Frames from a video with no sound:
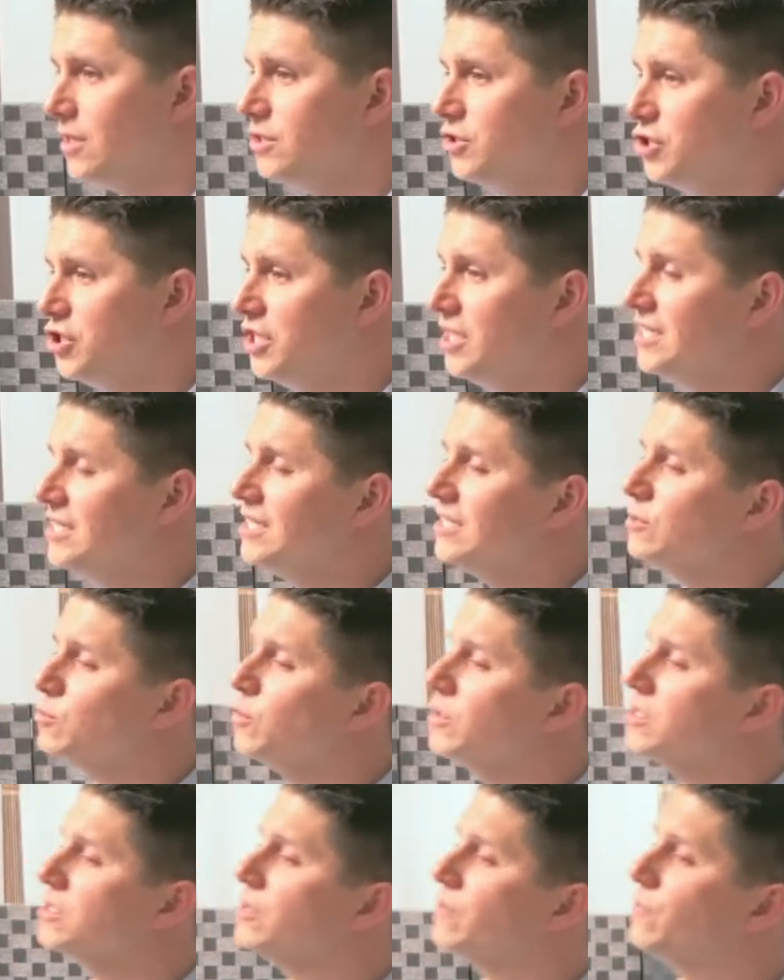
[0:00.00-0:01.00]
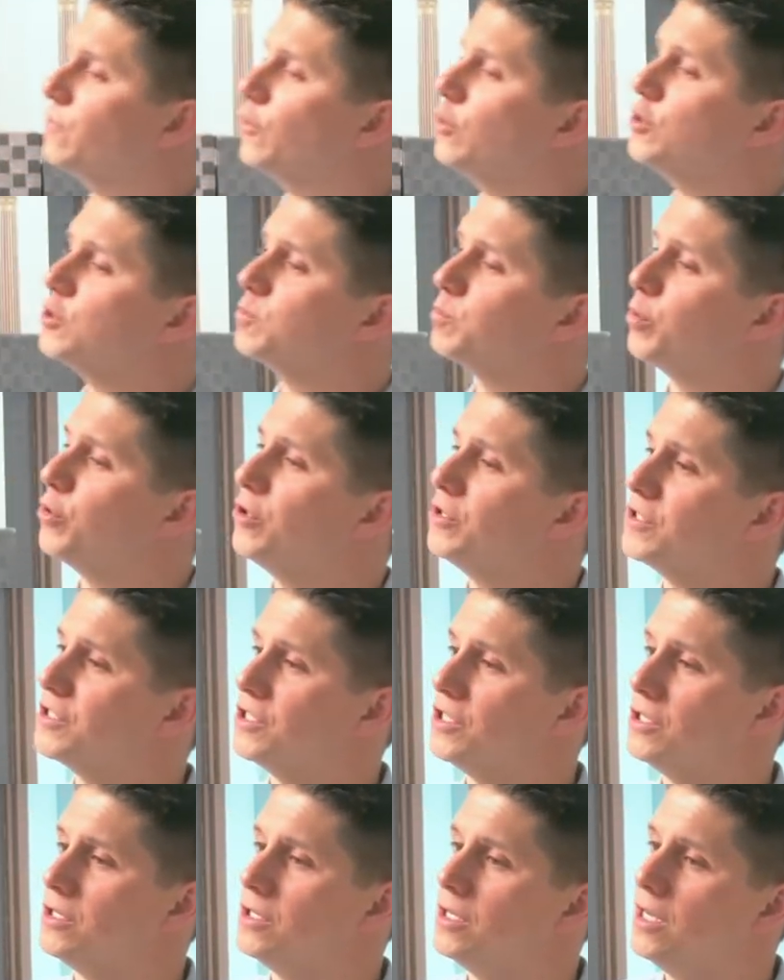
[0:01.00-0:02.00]
Jesus was the first
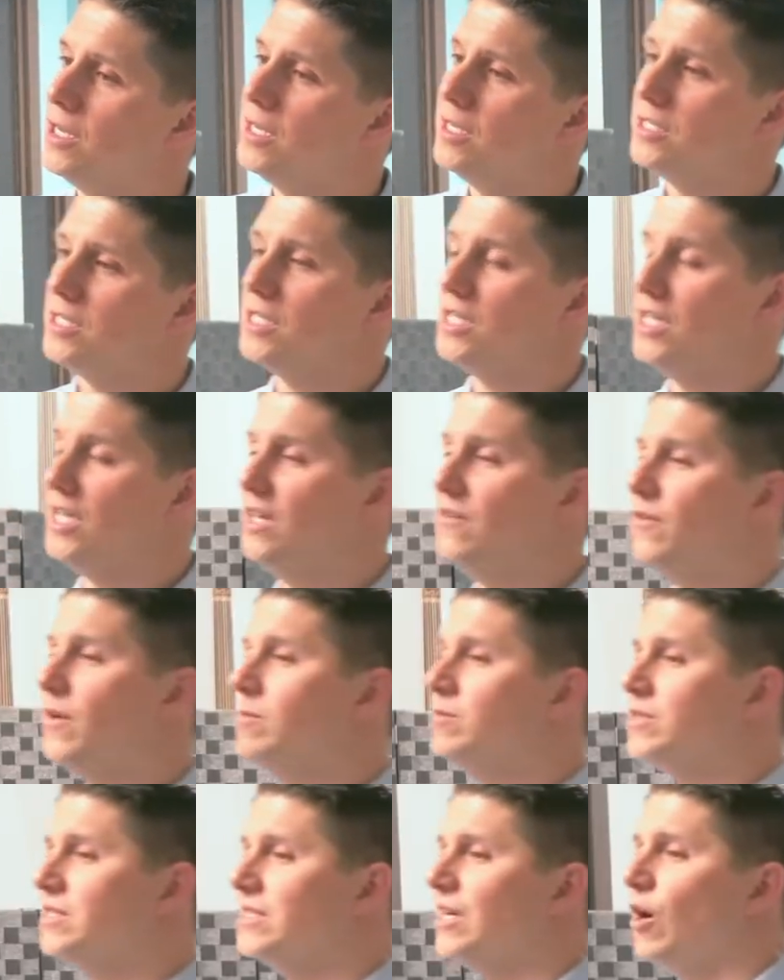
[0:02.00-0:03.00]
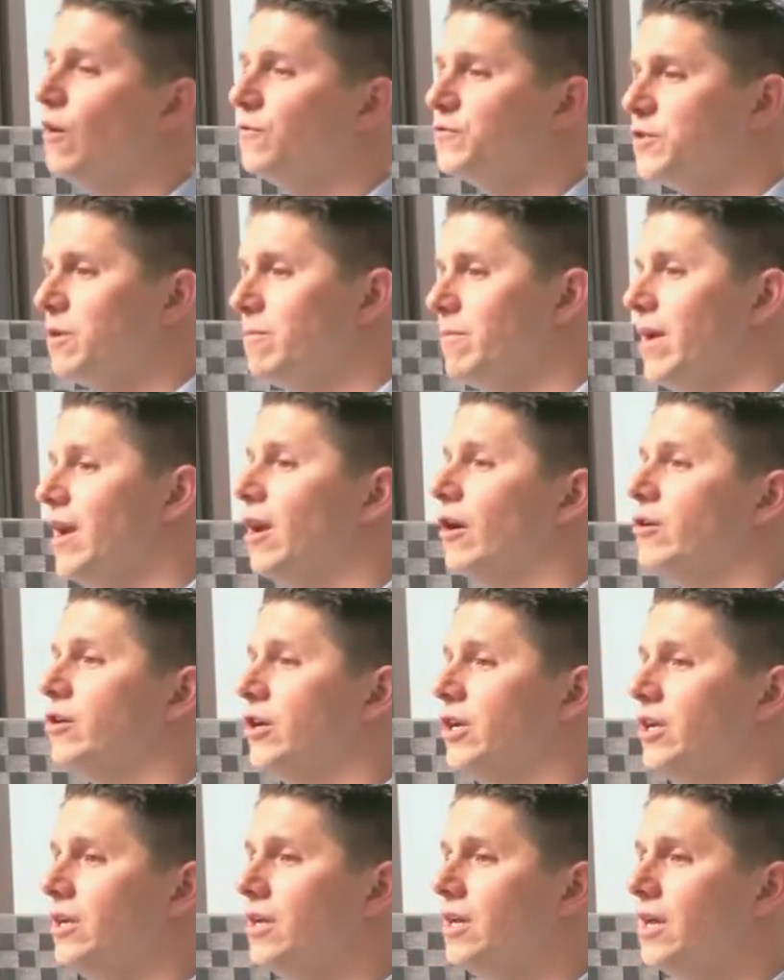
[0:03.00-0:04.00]
person to give himself to
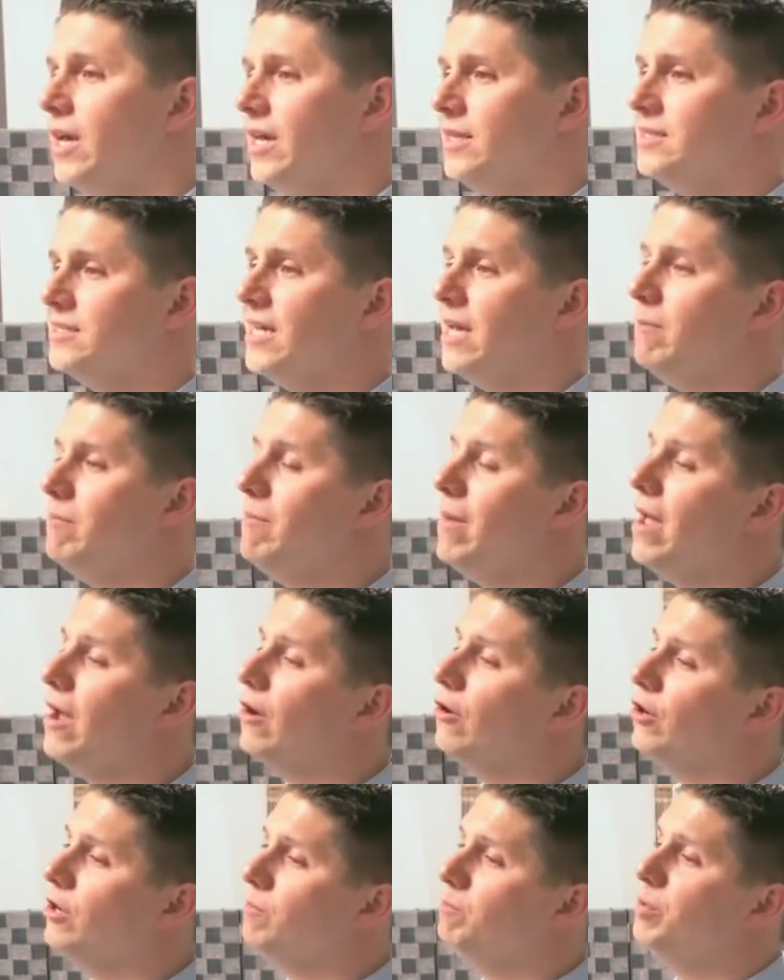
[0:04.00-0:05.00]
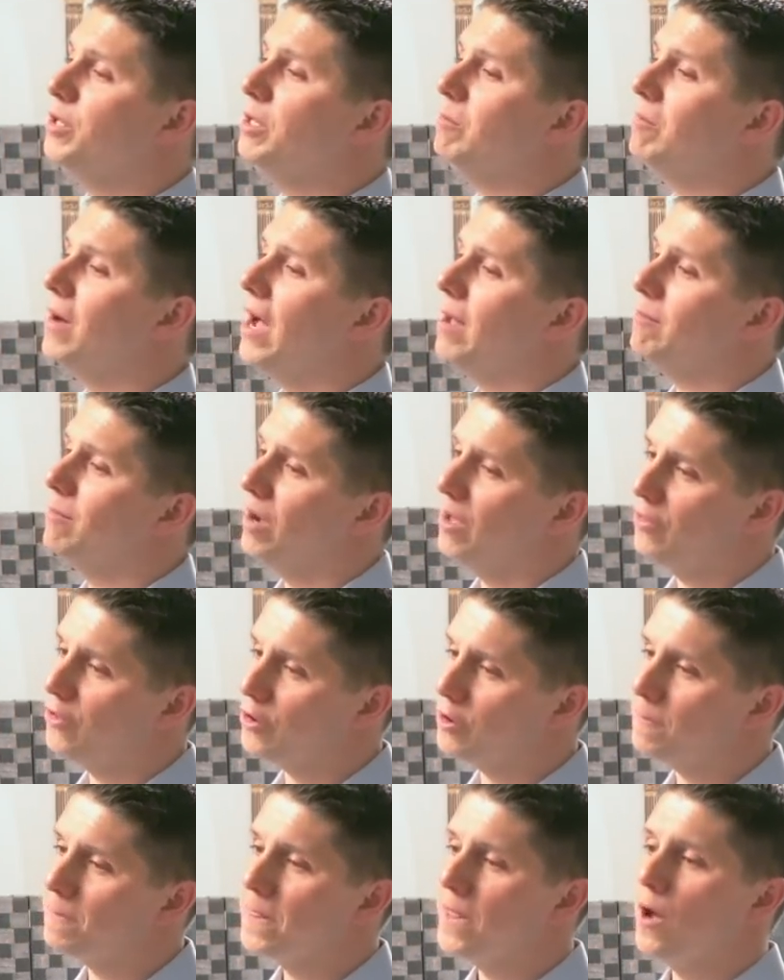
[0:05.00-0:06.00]
Mary and say, Mary, be my
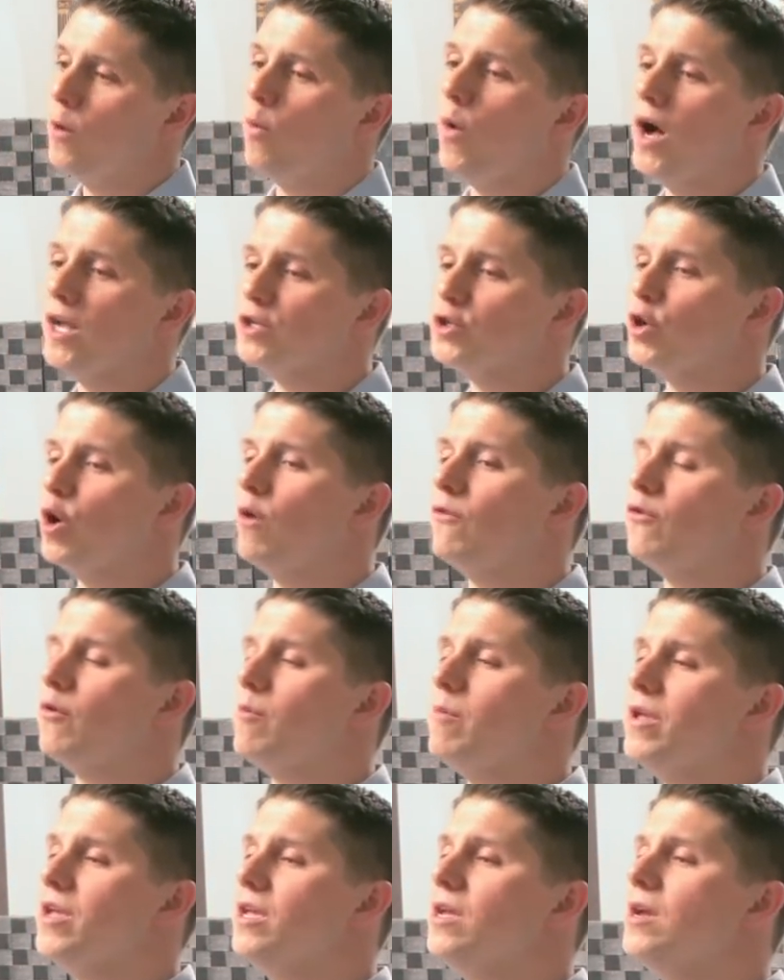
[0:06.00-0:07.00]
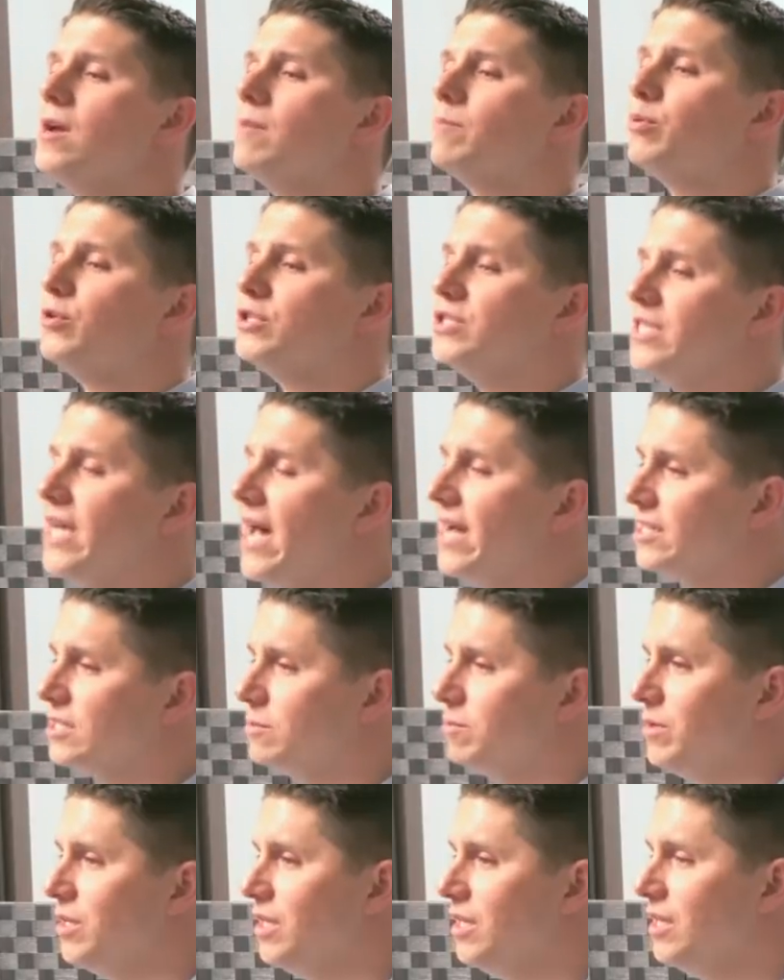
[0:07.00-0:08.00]
mother, watch over me,
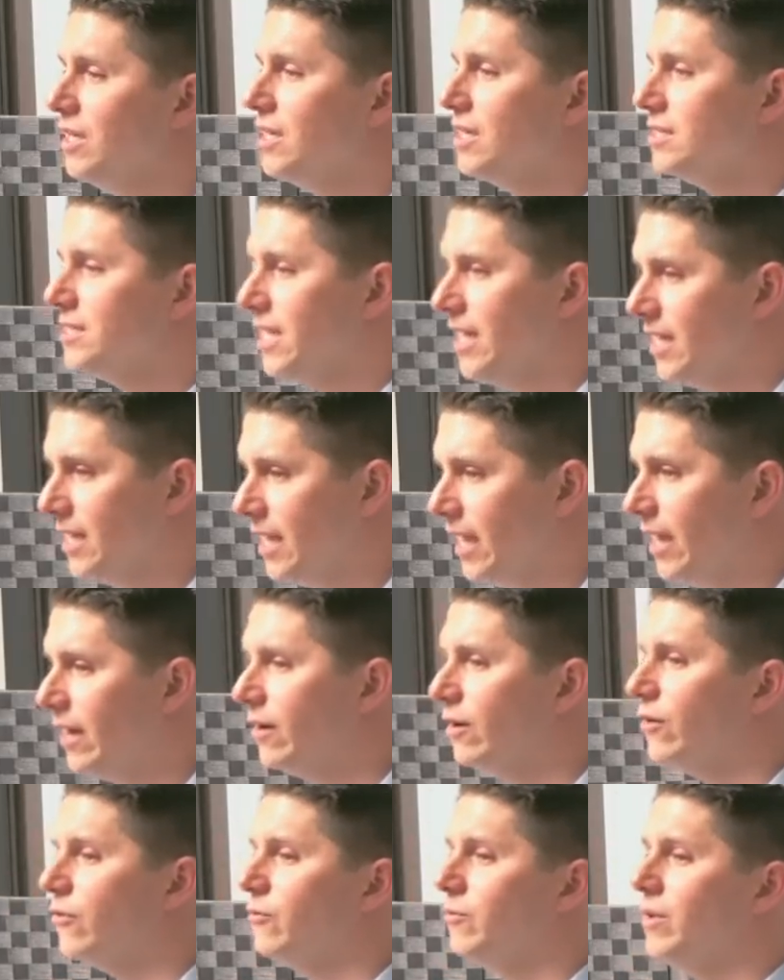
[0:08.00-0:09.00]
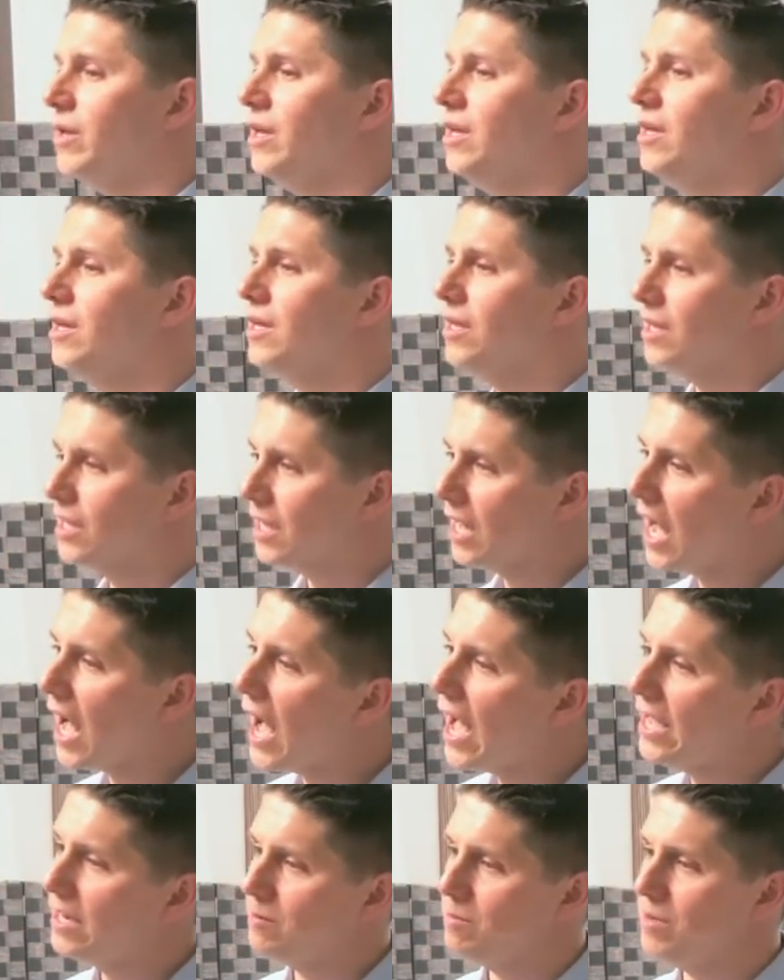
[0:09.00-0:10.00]
protect me, take care of me,
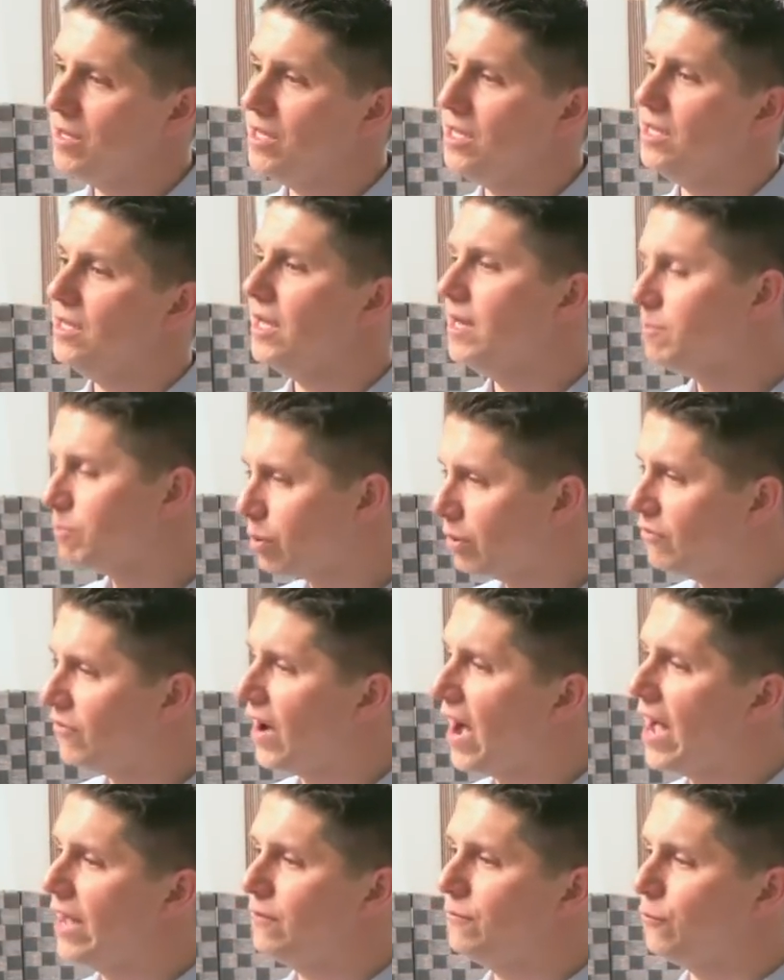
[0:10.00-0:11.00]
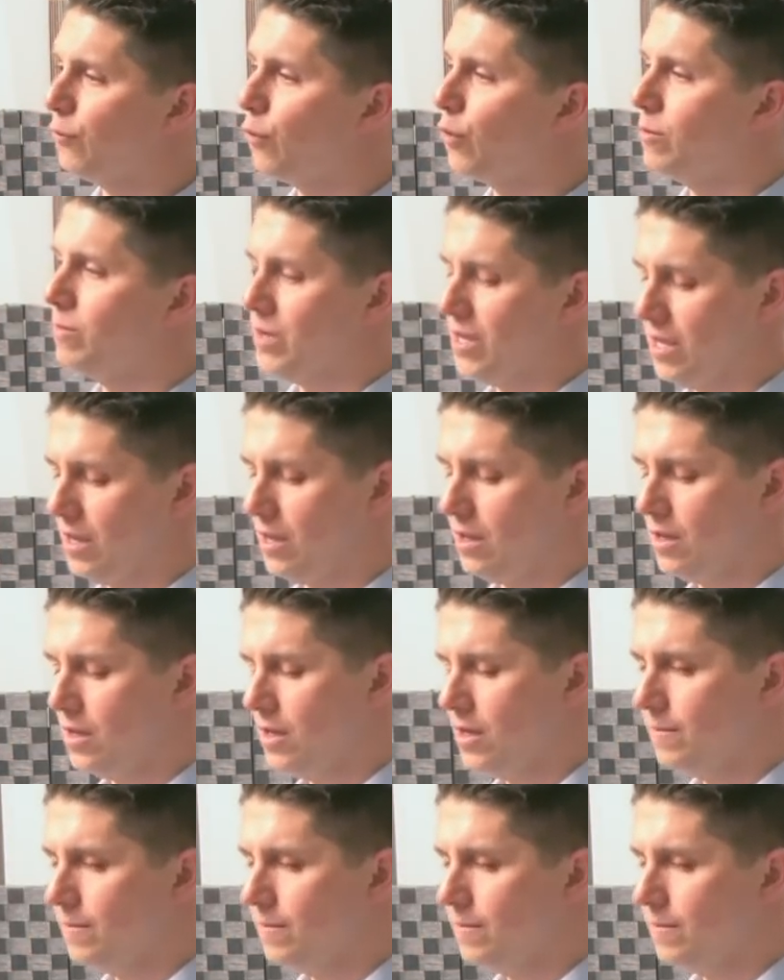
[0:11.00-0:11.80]
guide me, and provide for me.